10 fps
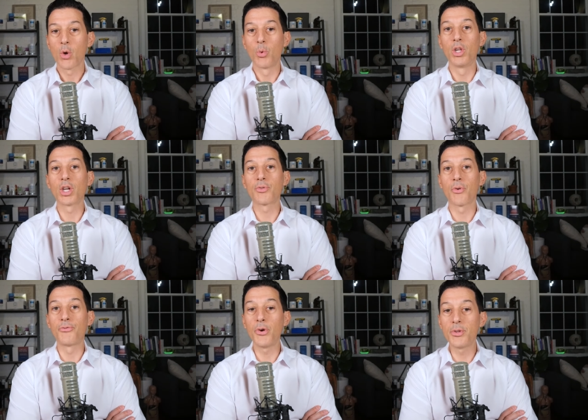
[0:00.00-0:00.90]
We'll look
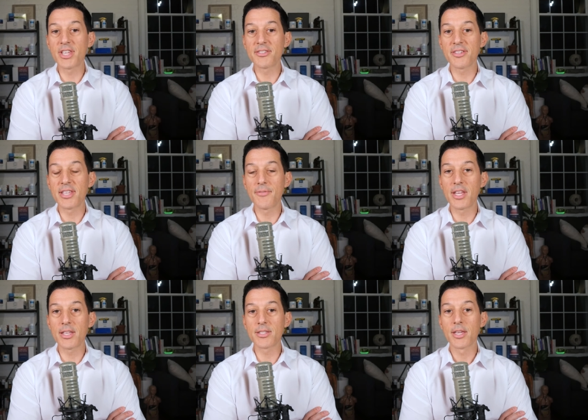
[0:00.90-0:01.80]
for food
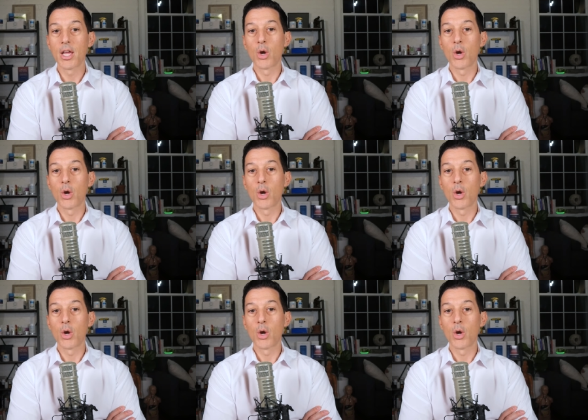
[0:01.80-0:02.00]
sensitivities.